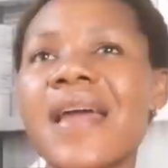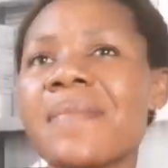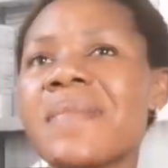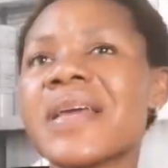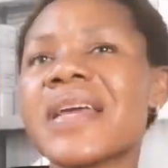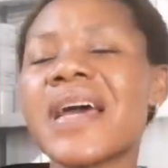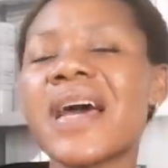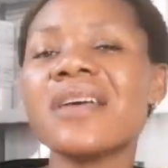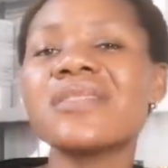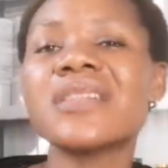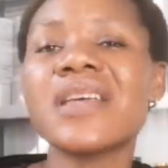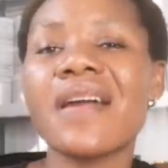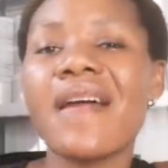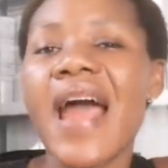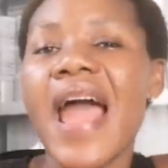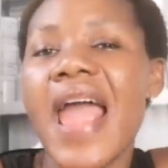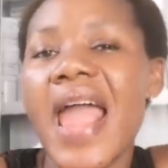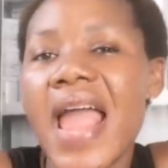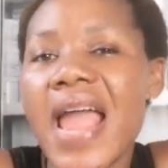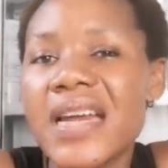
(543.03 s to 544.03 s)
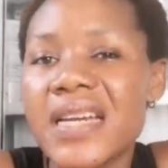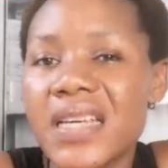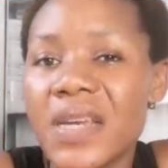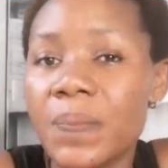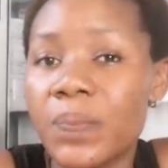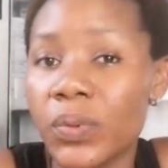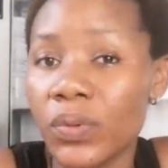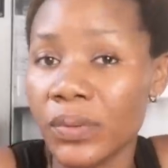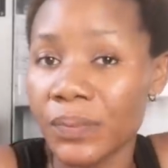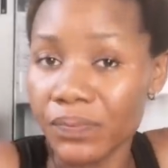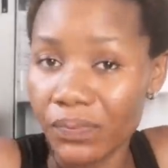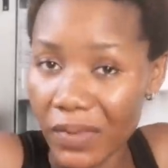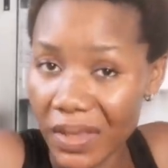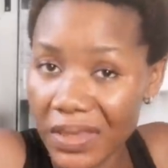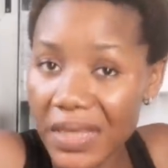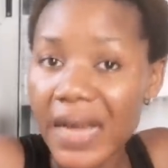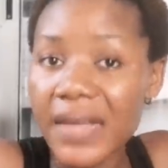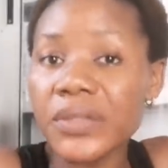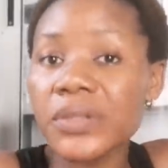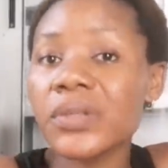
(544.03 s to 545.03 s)
chemicals that are edible,
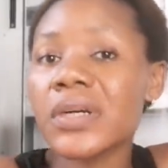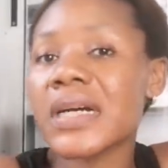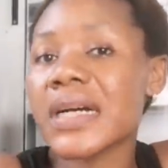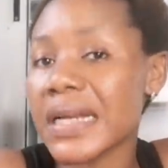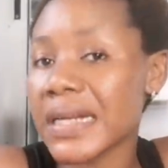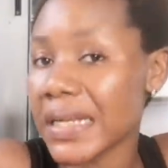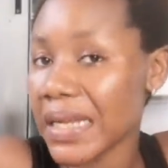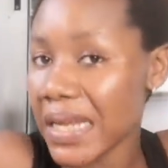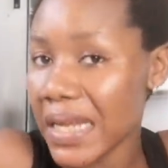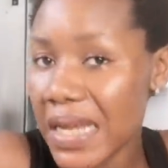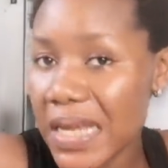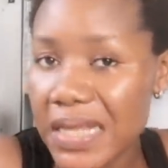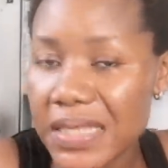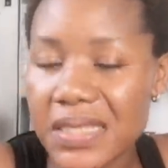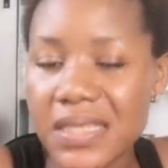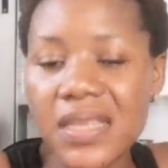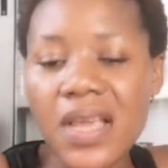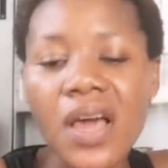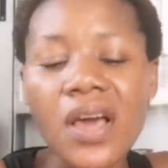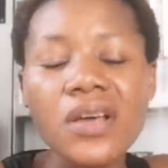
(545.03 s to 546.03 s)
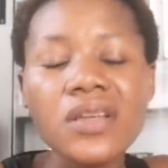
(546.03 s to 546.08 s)
that you can eat.